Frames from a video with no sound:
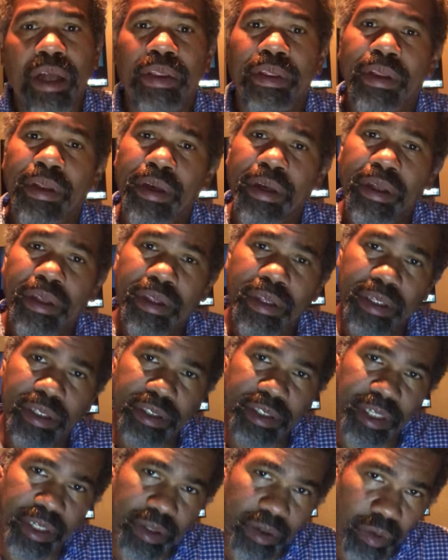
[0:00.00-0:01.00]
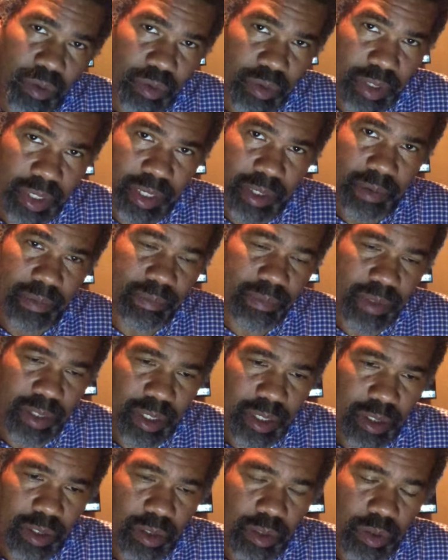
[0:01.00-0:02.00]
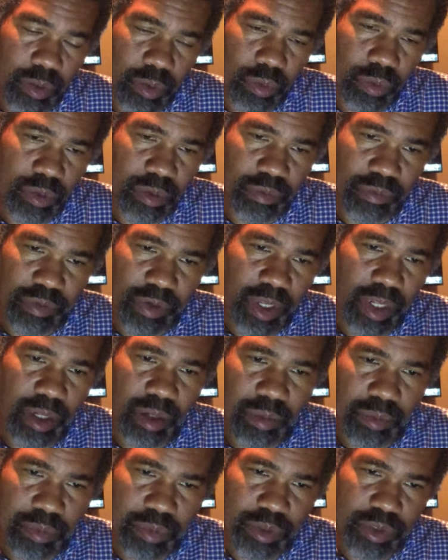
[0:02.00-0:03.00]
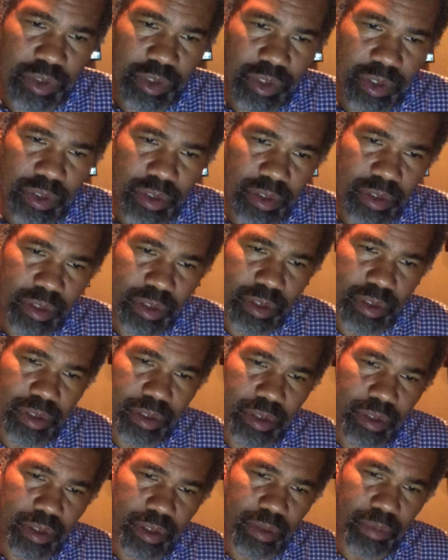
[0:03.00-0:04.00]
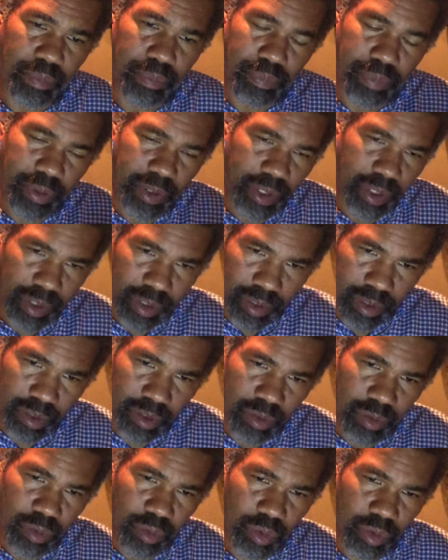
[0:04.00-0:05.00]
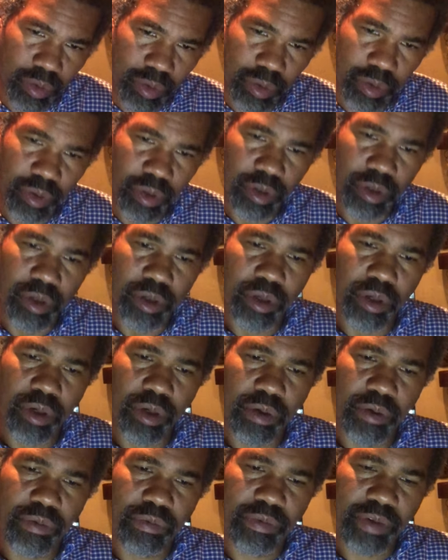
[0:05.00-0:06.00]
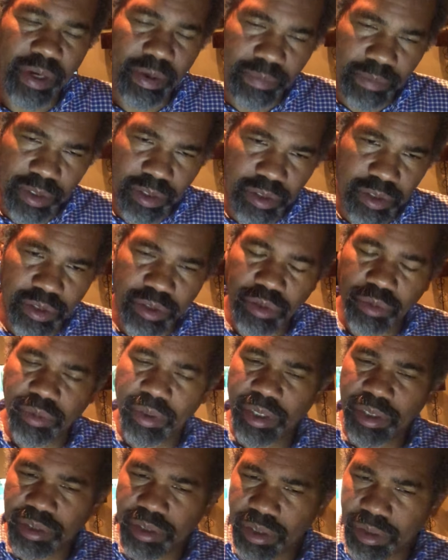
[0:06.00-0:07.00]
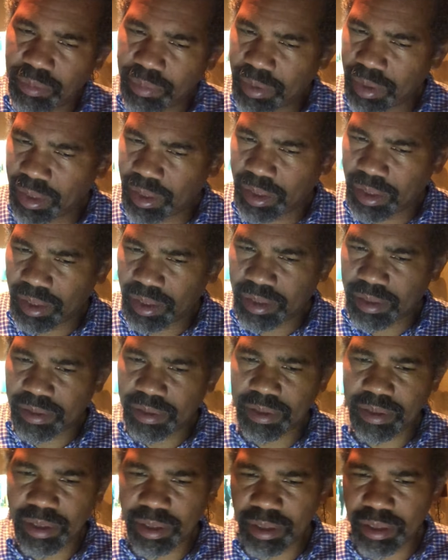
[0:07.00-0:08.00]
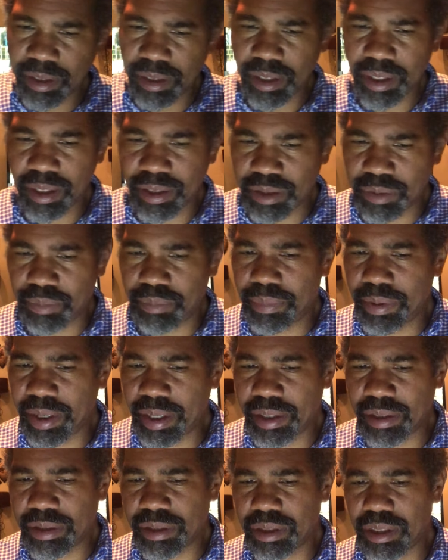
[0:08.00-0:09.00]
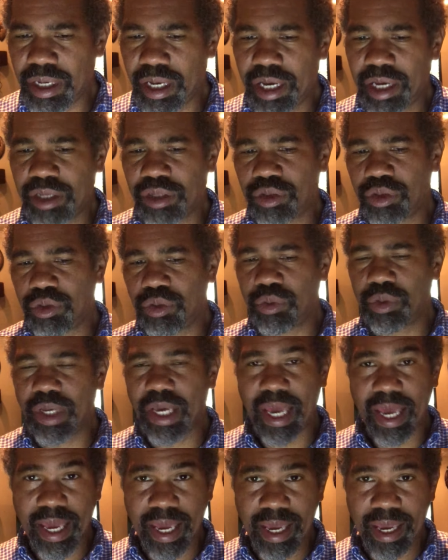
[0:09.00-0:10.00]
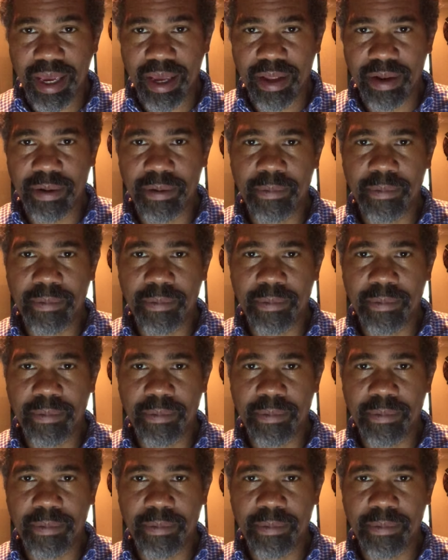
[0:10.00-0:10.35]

The genogram that you develop should depict your family situation, immediate and extended, as best as you can.